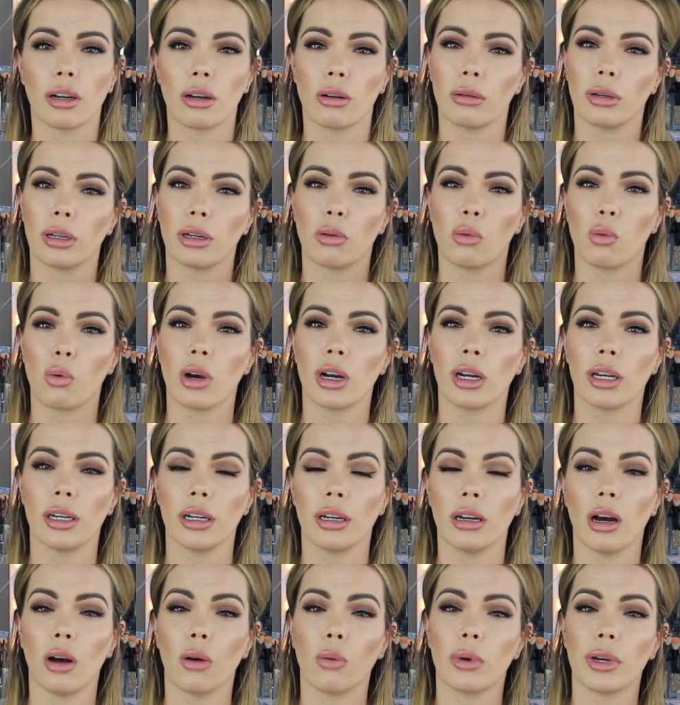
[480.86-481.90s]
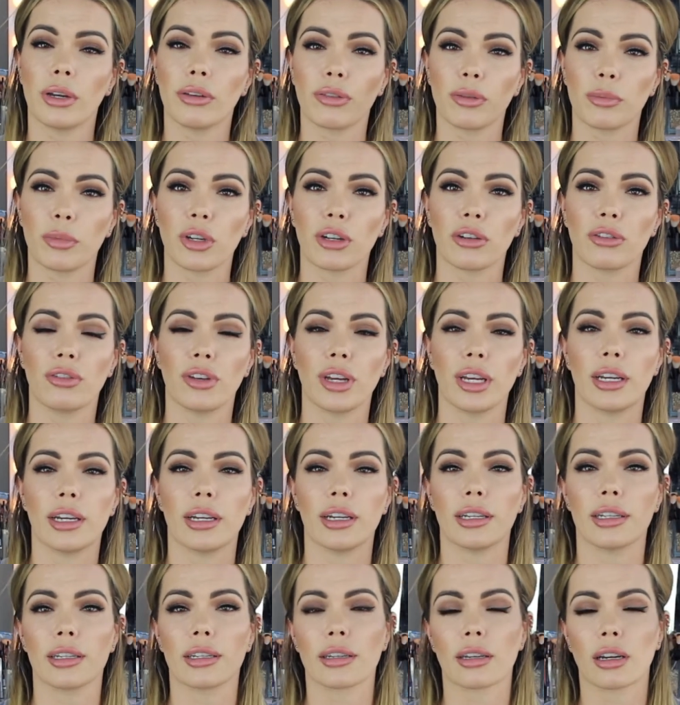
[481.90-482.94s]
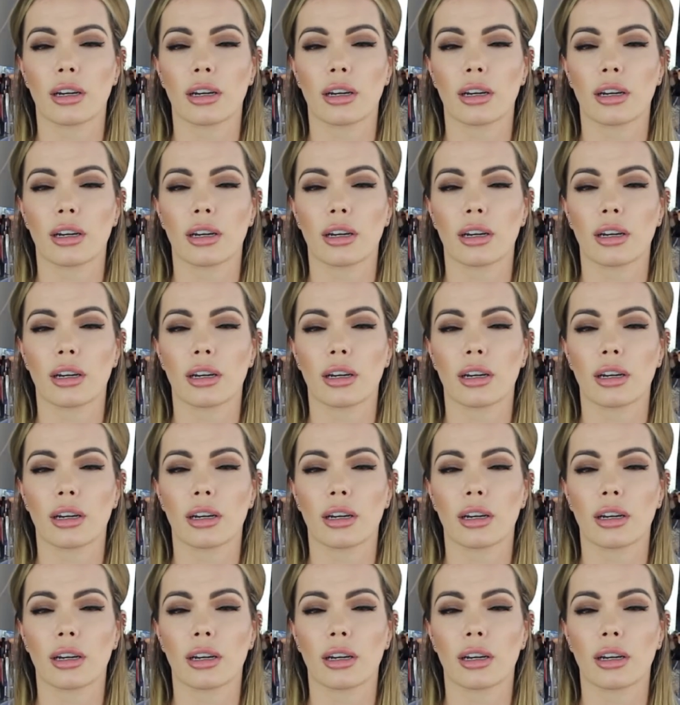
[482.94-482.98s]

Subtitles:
going one away from your face,